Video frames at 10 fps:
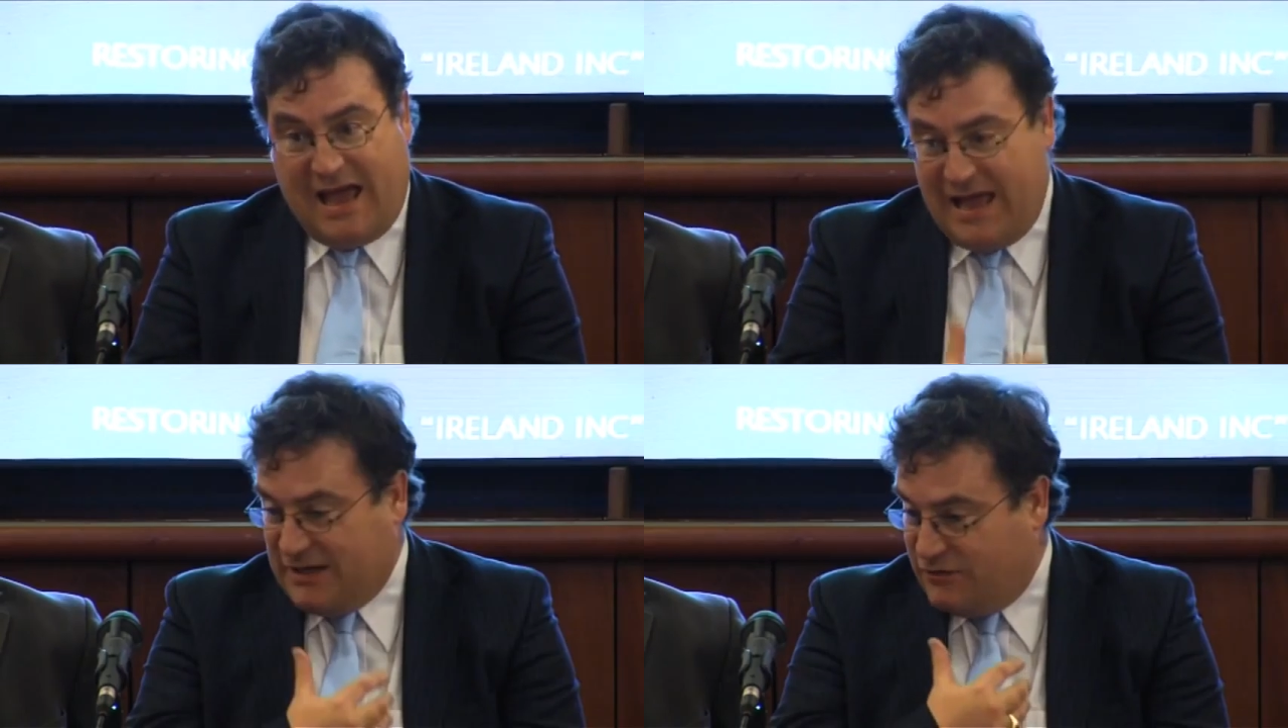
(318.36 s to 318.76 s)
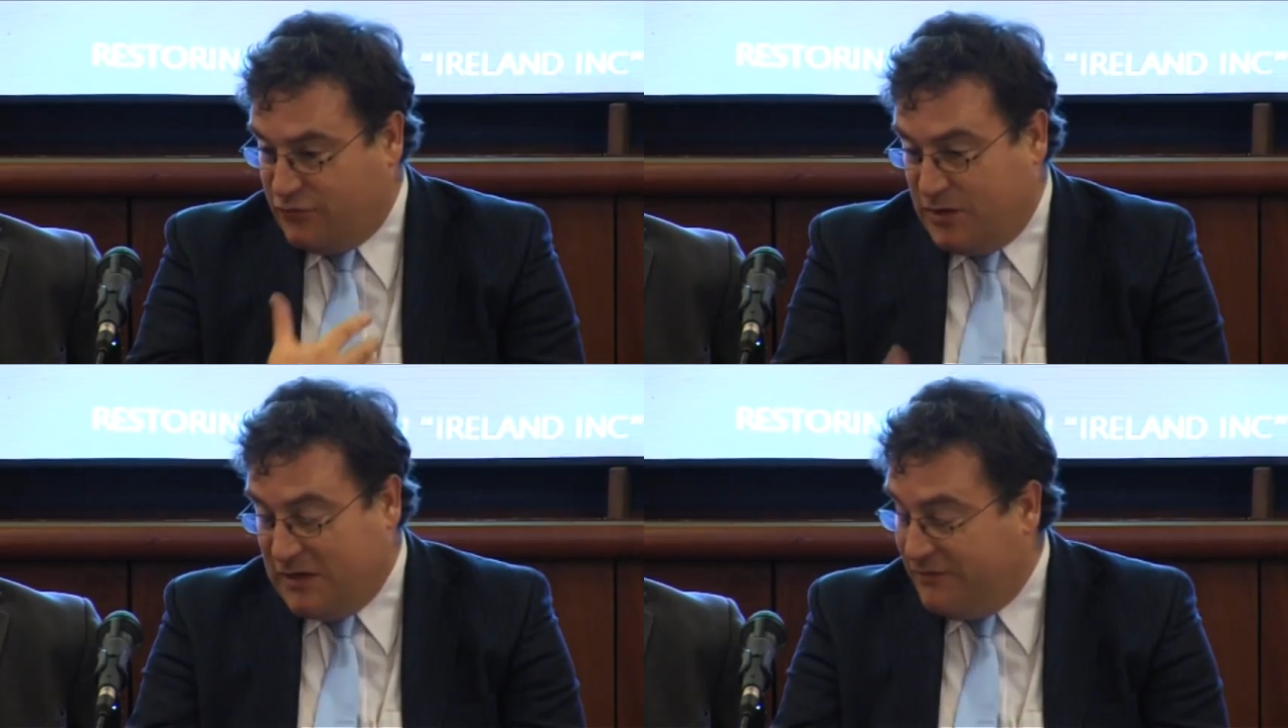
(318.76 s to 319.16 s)

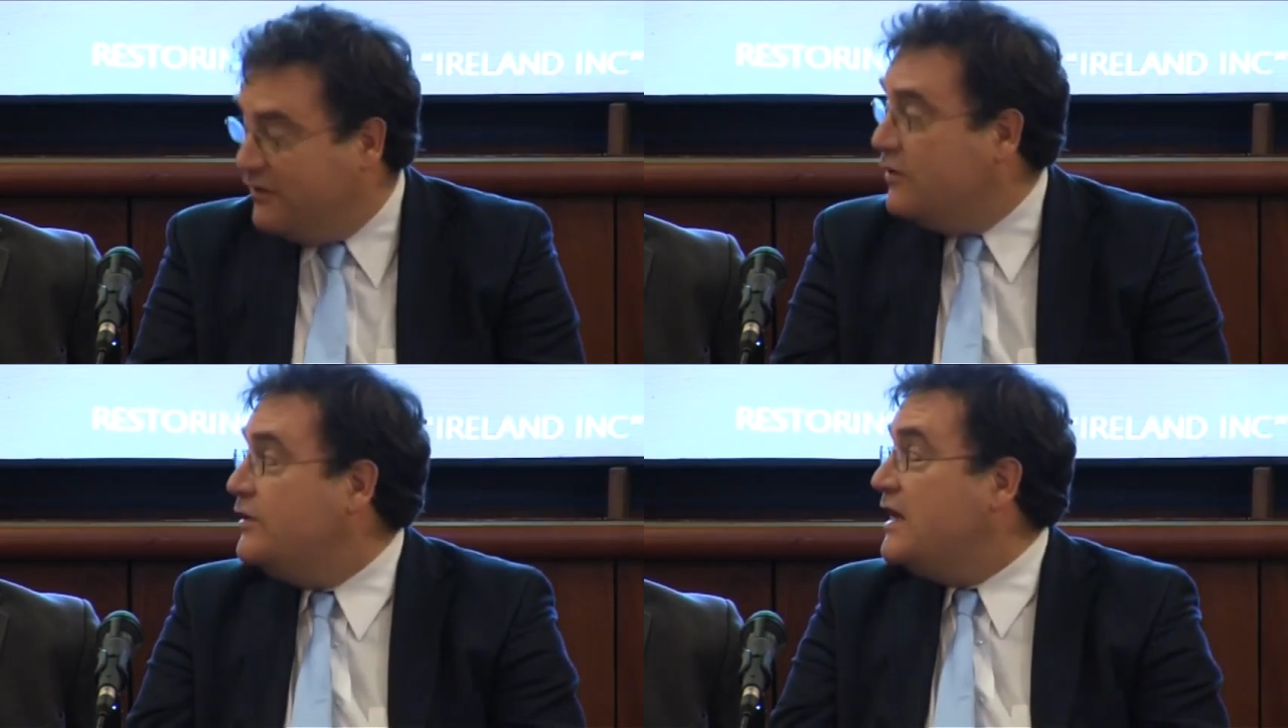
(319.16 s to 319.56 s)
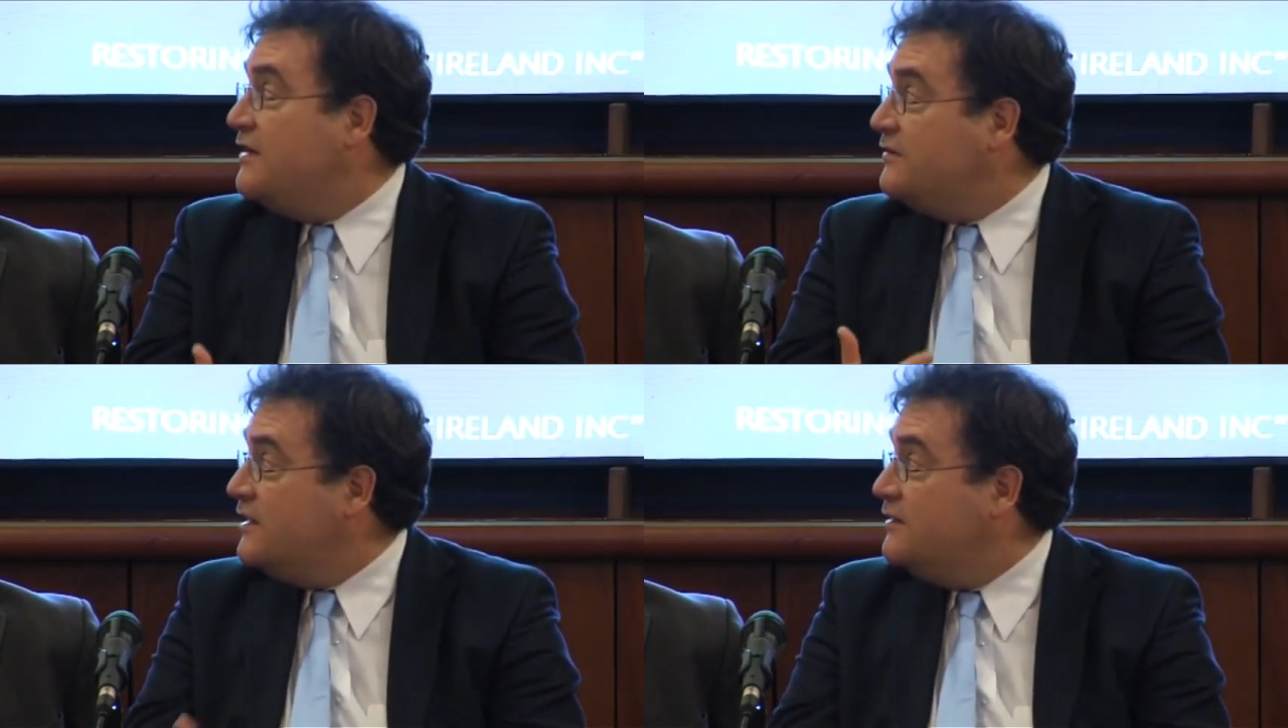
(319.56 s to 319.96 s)
extremely flawed
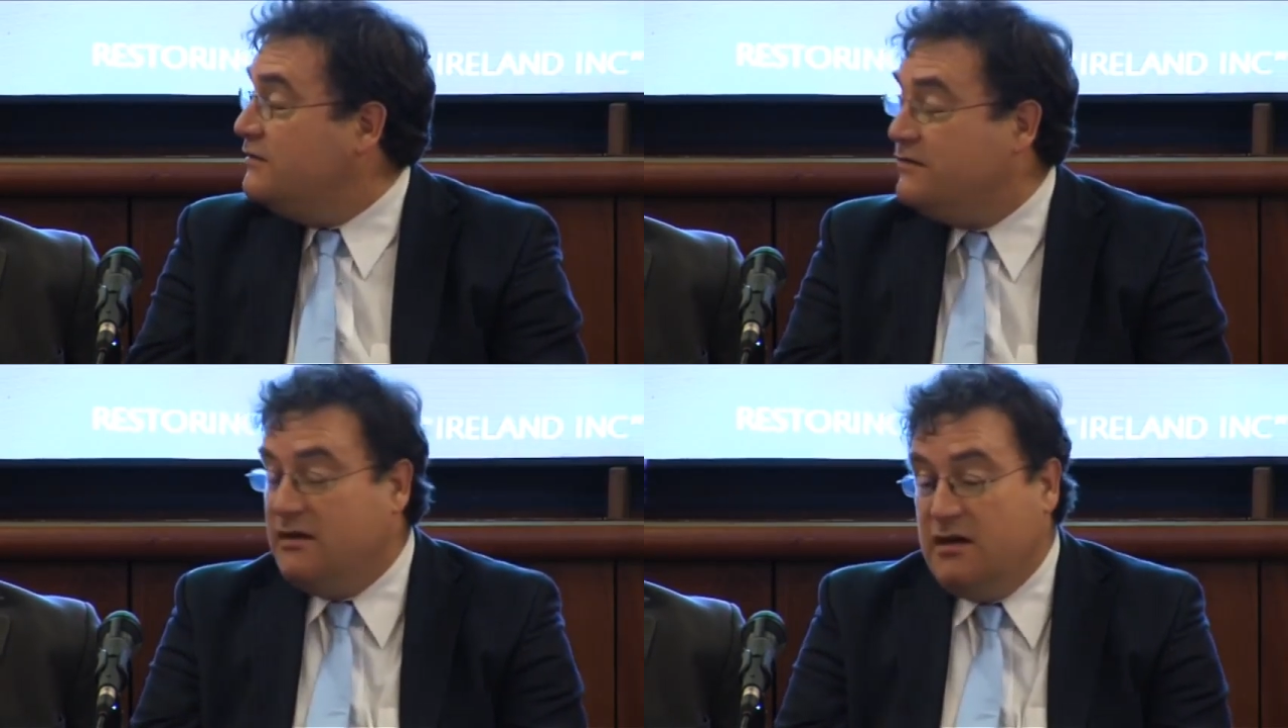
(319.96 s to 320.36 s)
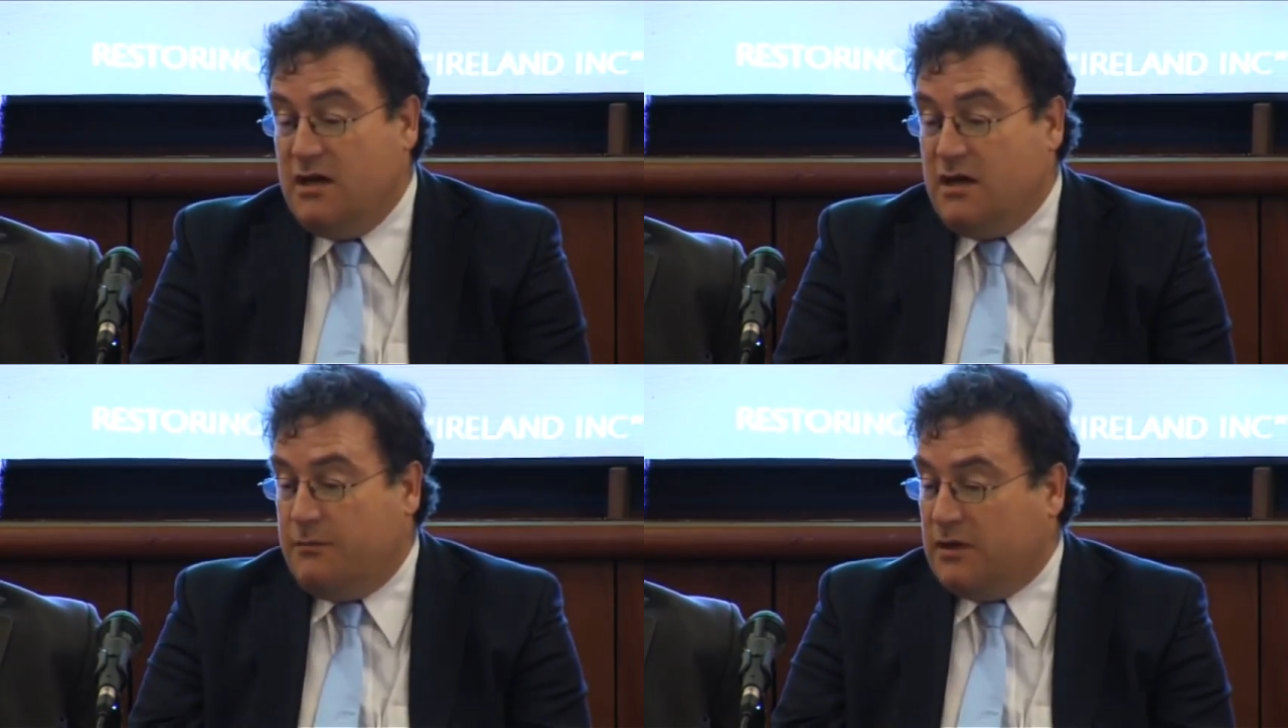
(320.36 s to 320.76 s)
as it is.
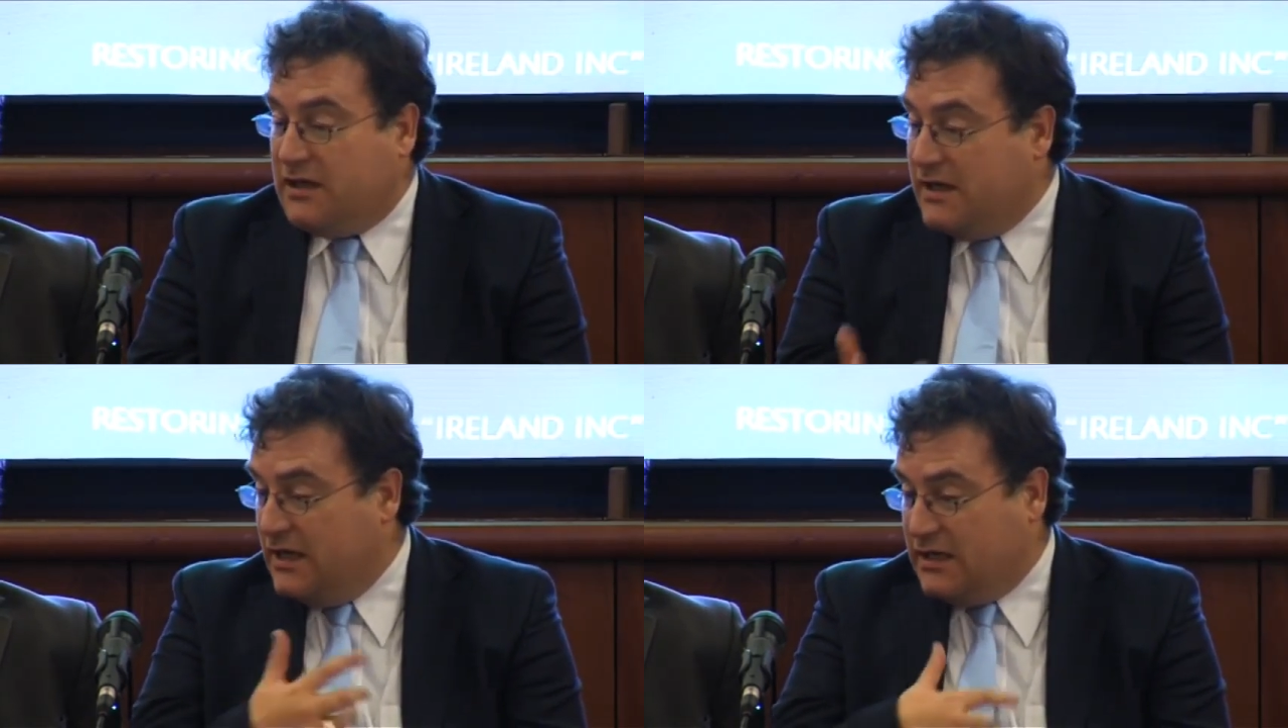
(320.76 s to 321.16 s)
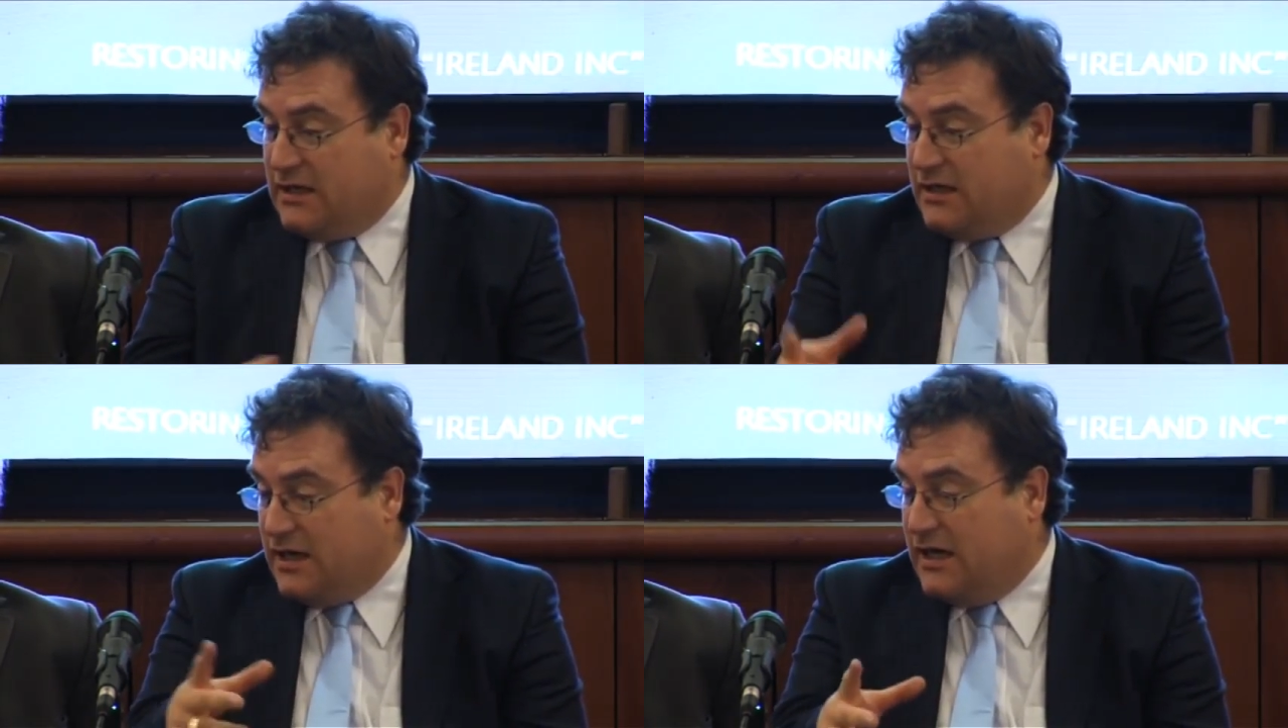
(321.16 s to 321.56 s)
But can
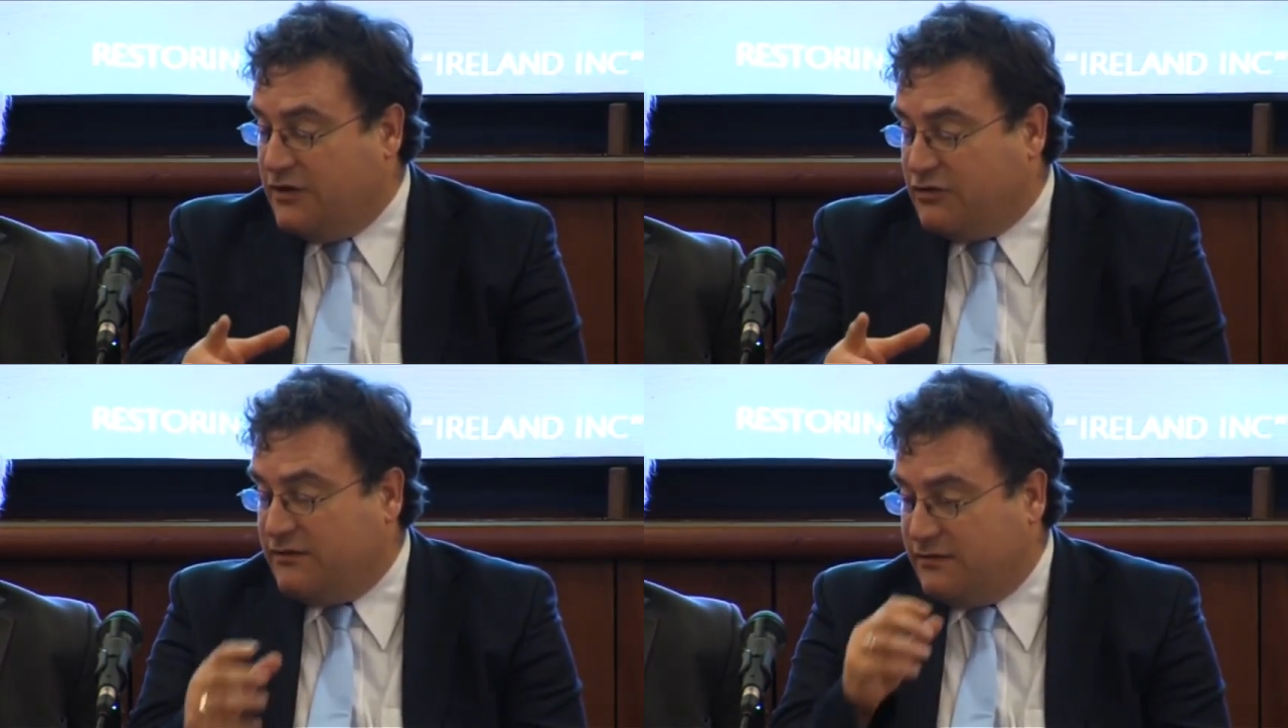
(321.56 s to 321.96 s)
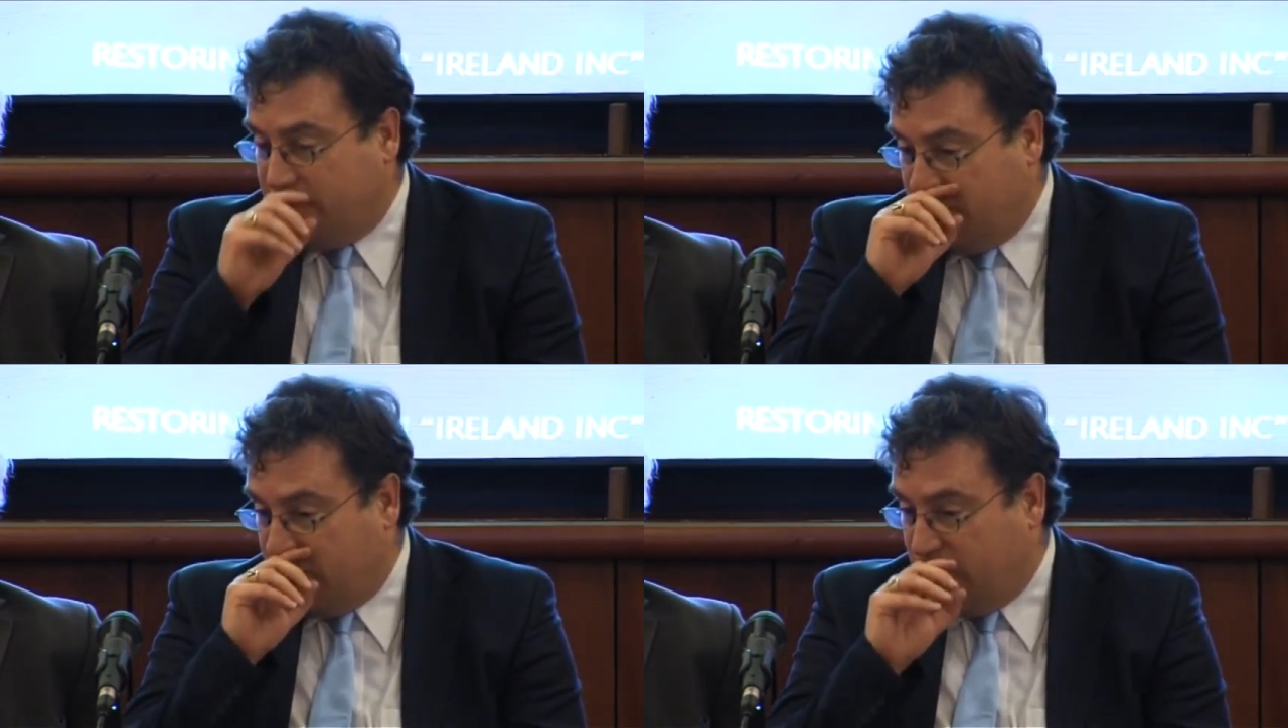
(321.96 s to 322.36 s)
I address